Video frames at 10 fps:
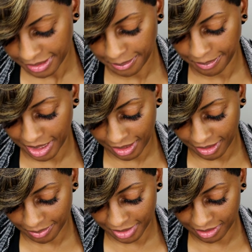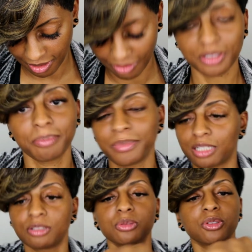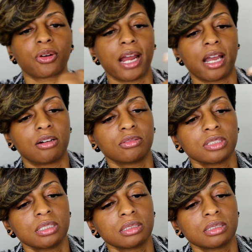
the medium is called the Middle Ground.